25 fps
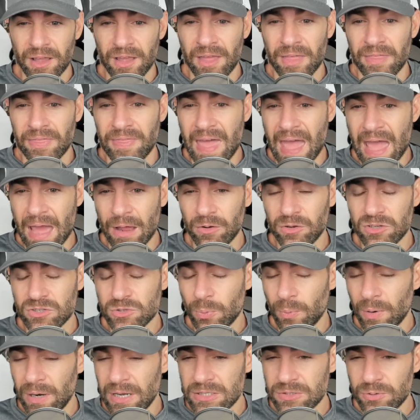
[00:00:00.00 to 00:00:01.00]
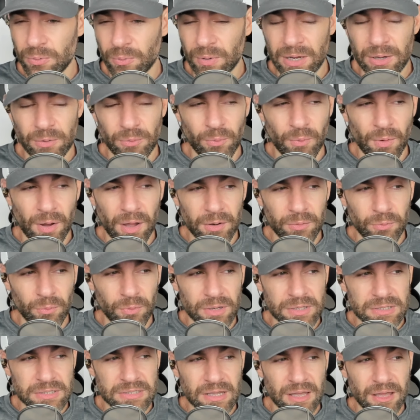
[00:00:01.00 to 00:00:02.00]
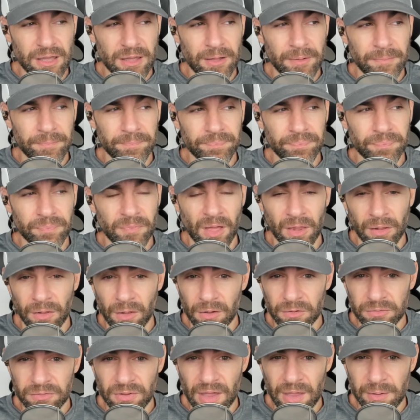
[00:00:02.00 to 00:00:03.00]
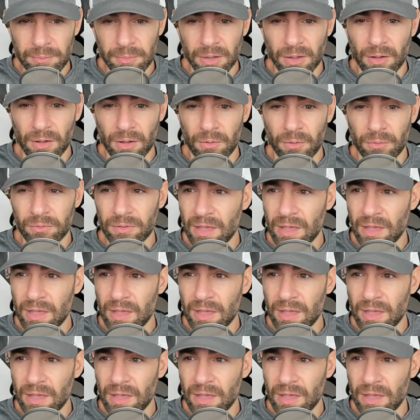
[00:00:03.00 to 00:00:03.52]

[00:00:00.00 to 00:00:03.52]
that 2021 was a long time ago.